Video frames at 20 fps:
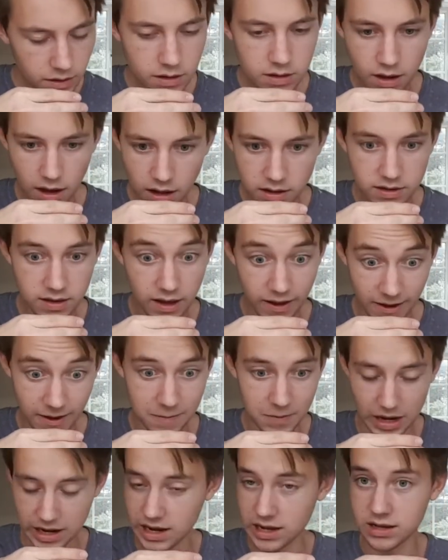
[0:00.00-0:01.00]
Yeah, it's there.
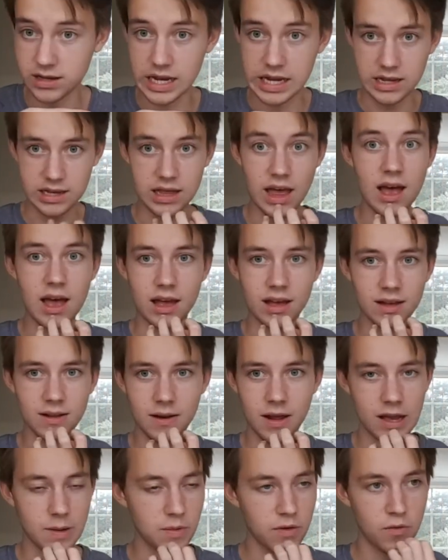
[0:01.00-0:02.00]
Like it's there.
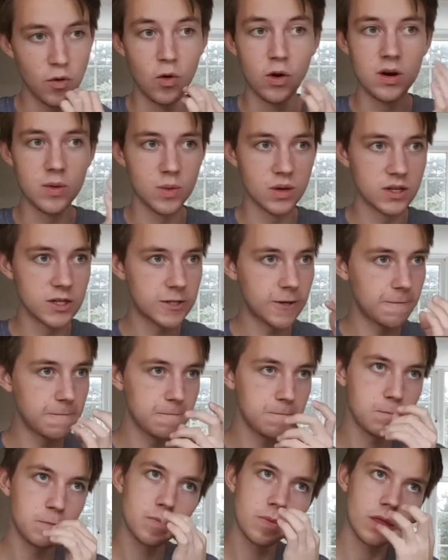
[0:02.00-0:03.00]
Like before, I
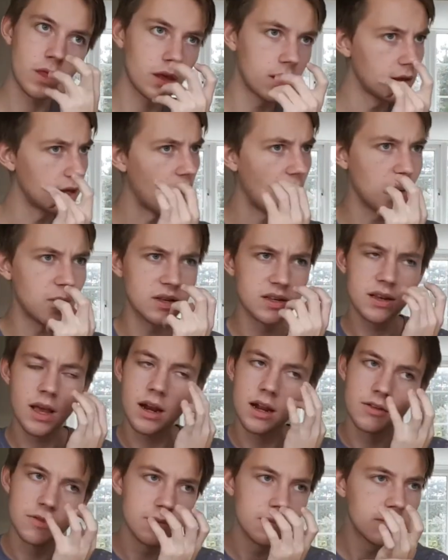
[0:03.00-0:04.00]
was kind
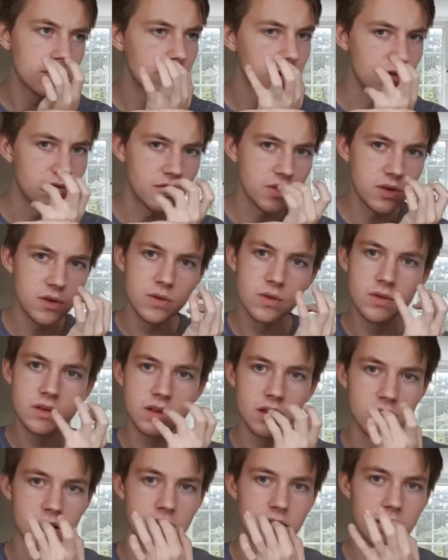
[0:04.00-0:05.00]
of confused
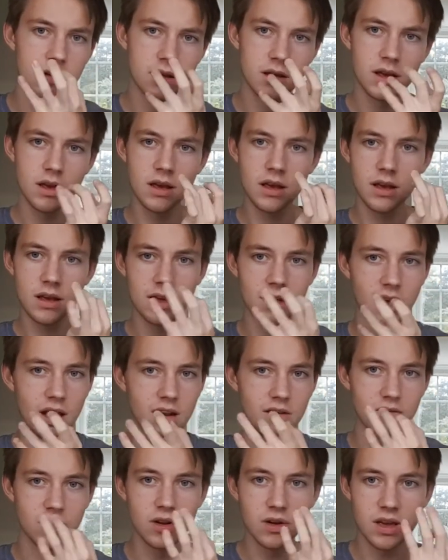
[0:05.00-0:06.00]
and kind
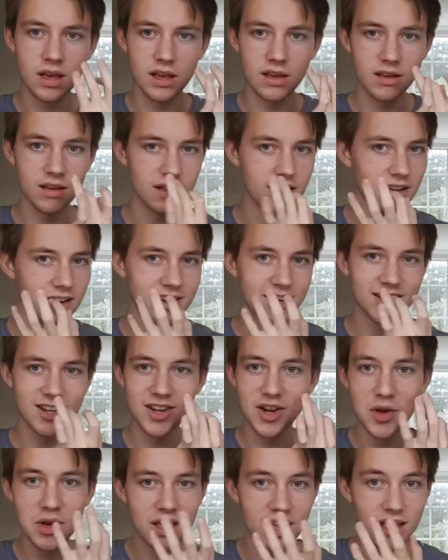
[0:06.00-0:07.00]
of looking
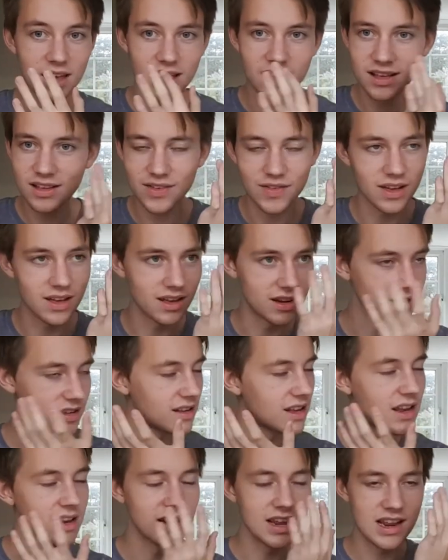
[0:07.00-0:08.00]
for just
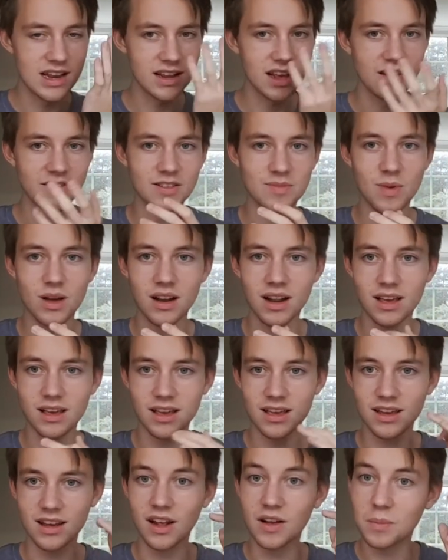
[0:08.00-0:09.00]
in terms of my,
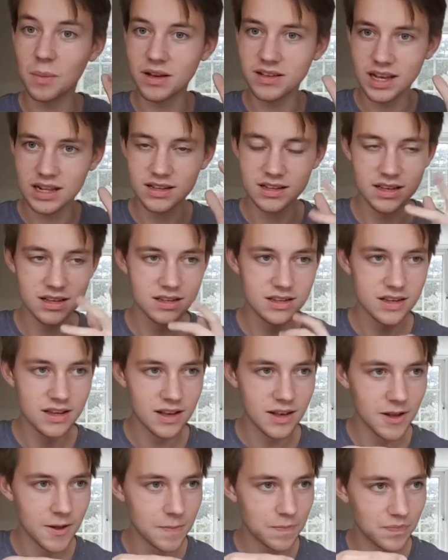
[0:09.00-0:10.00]
like, you know, my senses.
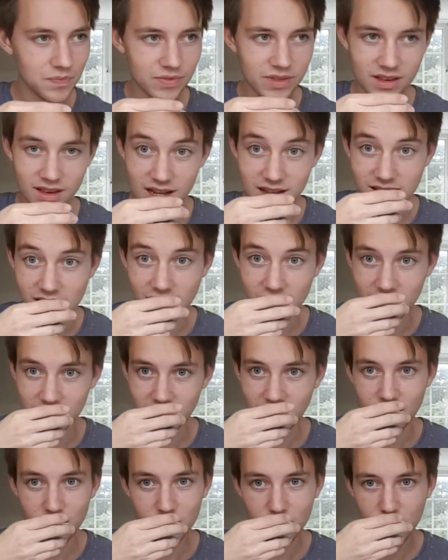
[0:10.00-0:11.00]
It's there
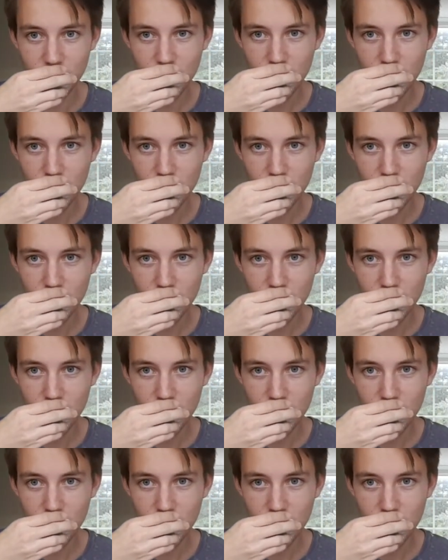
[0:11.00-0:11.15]
now.